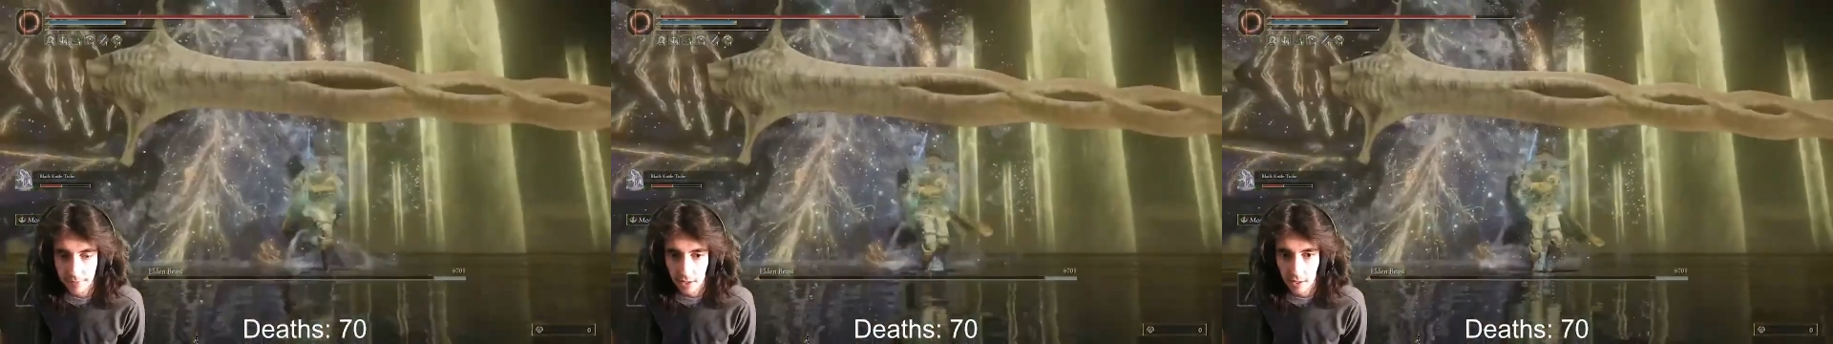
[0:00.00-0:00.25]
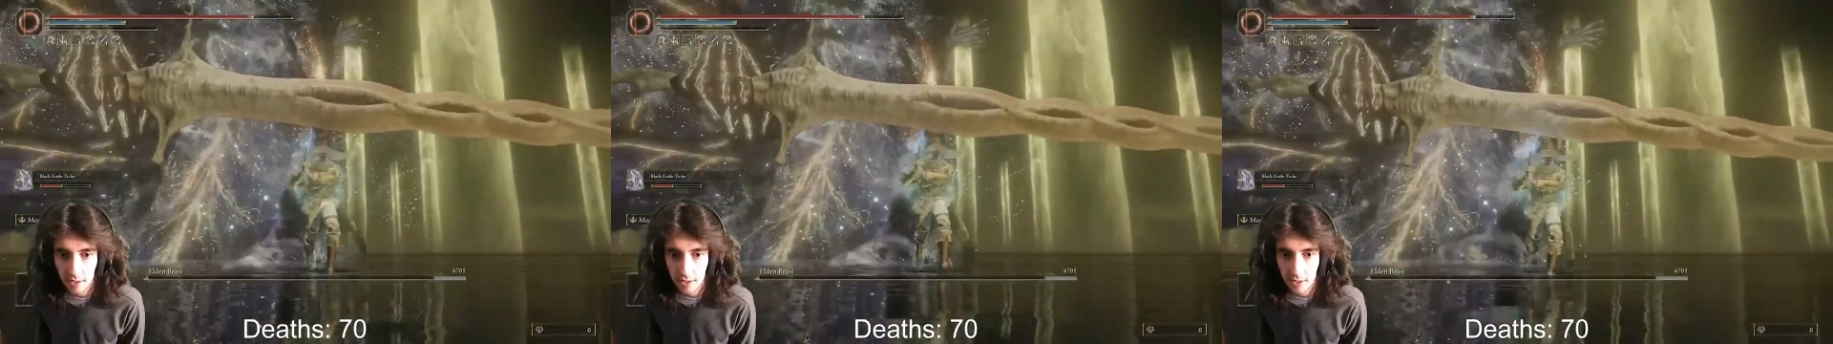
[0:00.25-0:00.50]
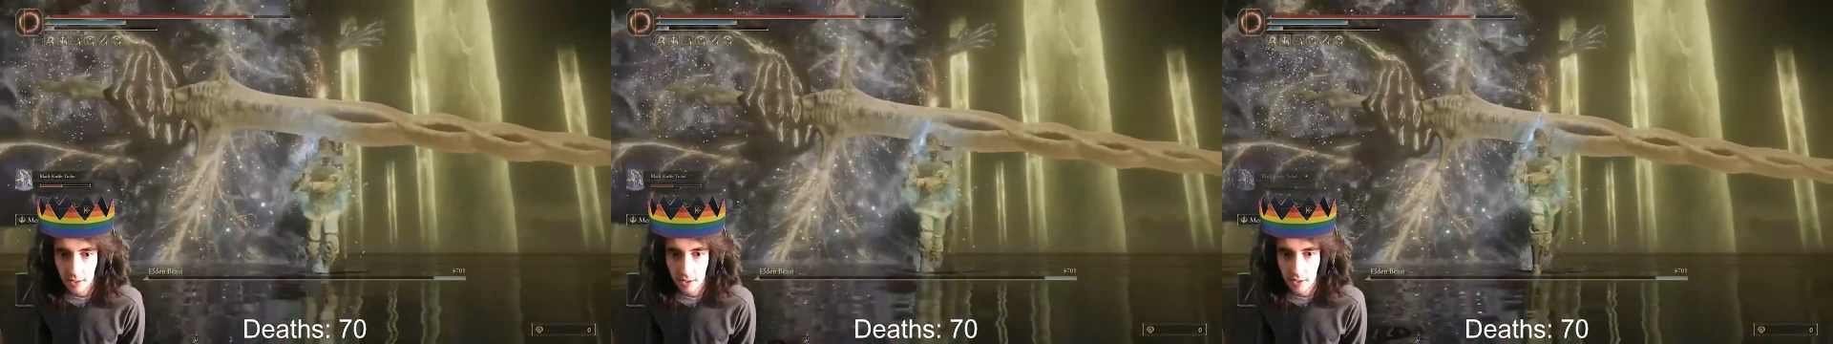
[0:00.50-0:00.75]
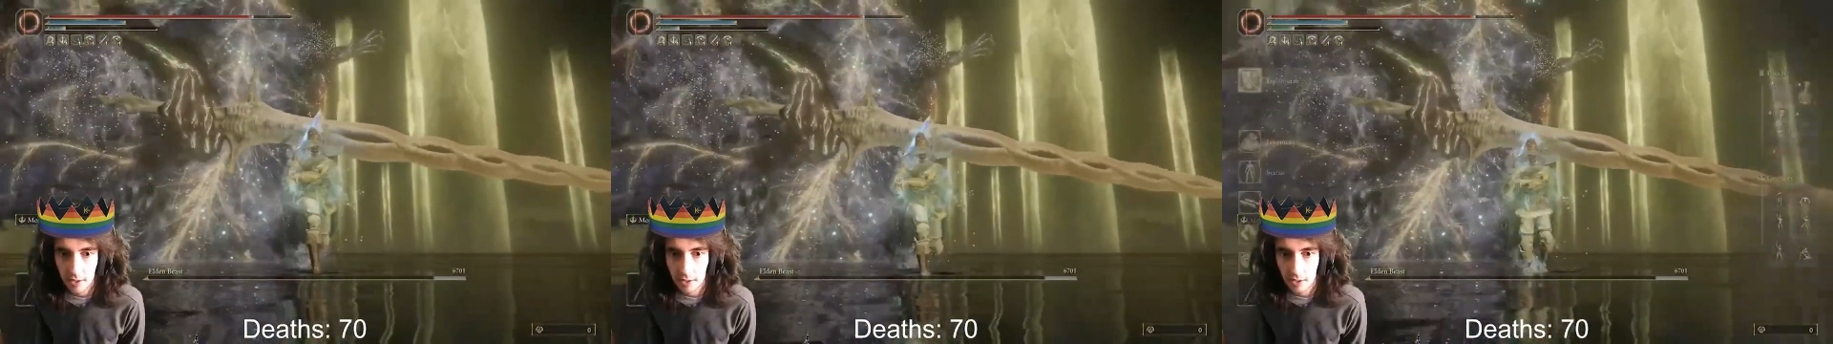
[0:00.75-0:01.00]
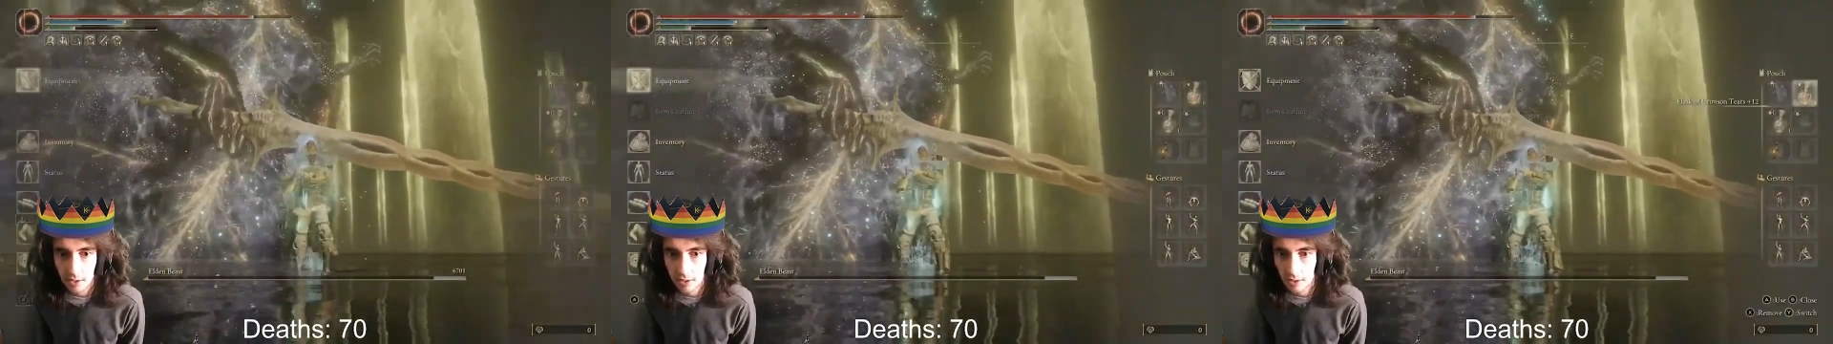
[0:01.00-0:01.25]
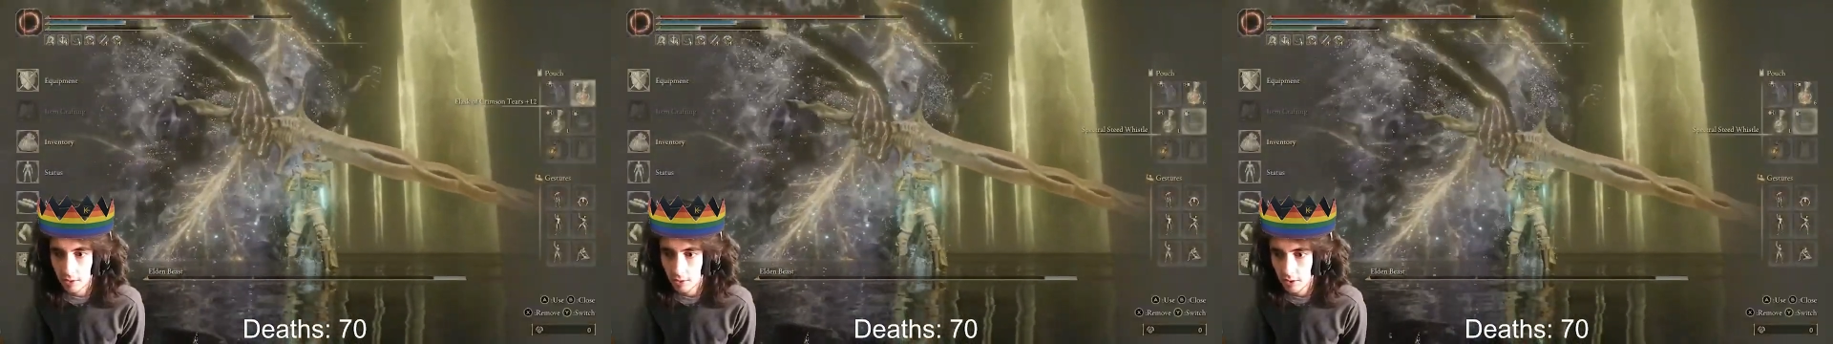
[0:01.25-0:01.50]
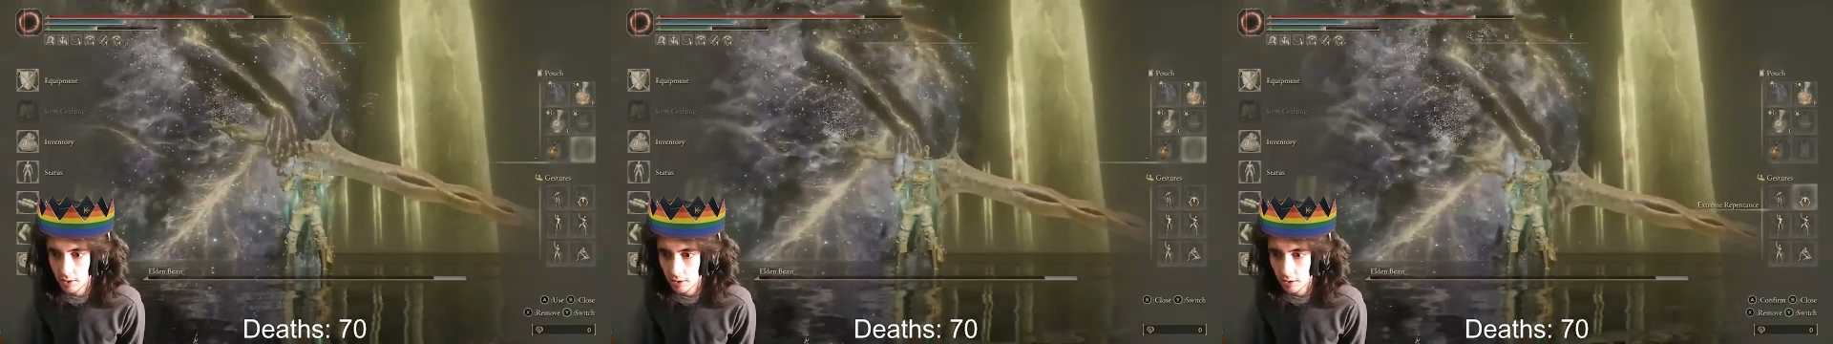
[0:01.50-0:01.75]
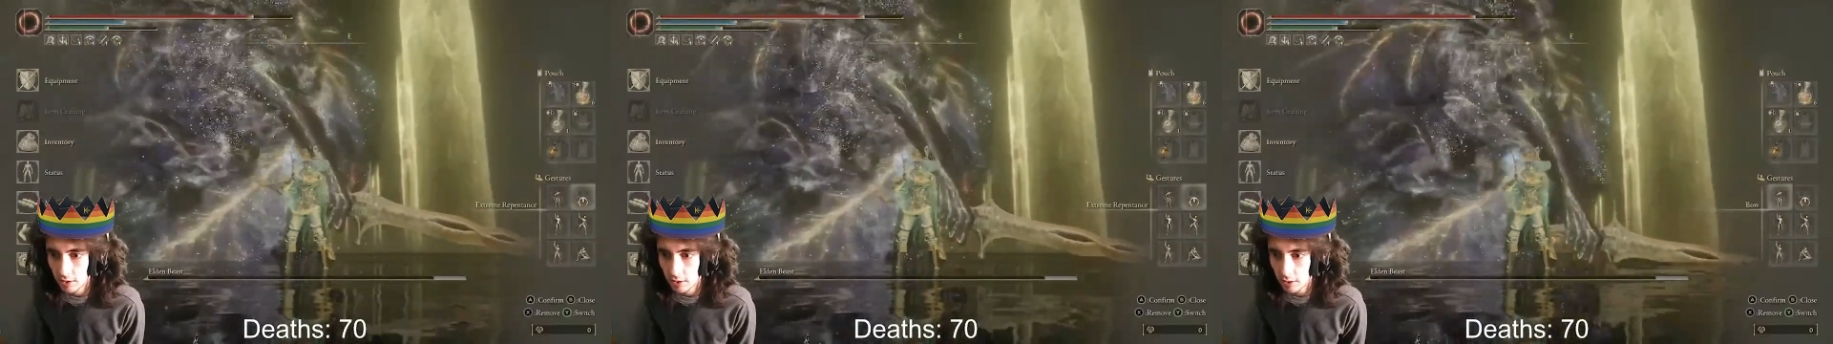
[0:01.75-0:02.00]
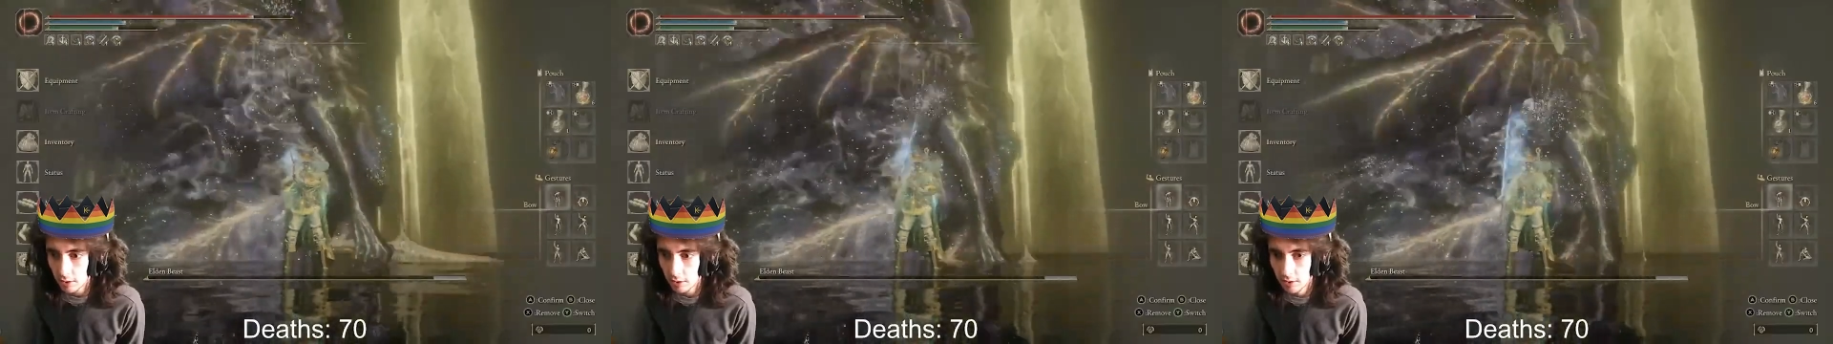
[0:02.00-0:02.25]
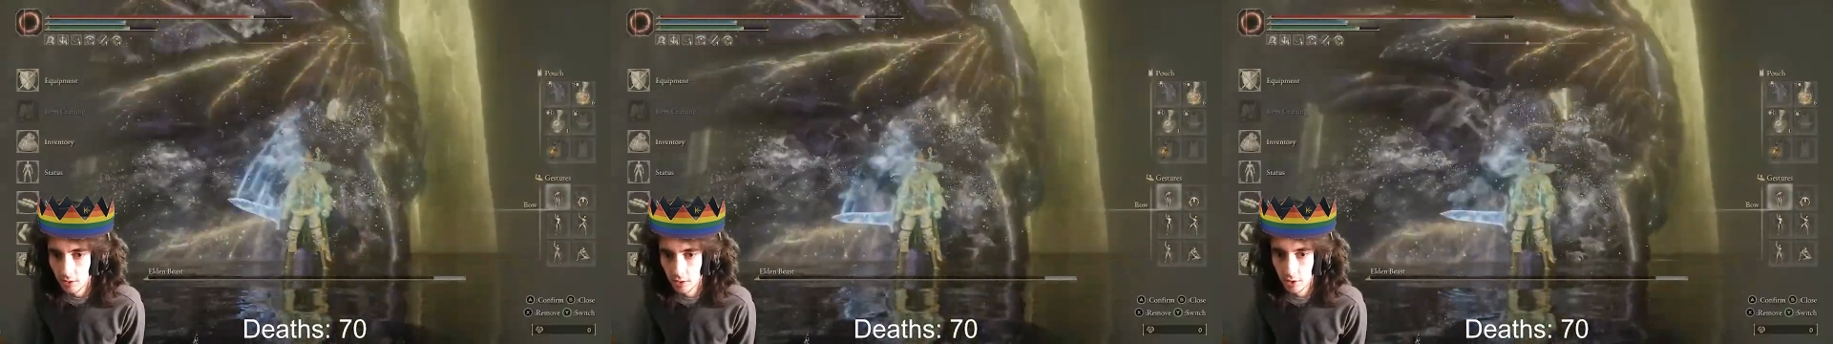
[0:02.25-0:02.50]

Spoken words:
[no speech]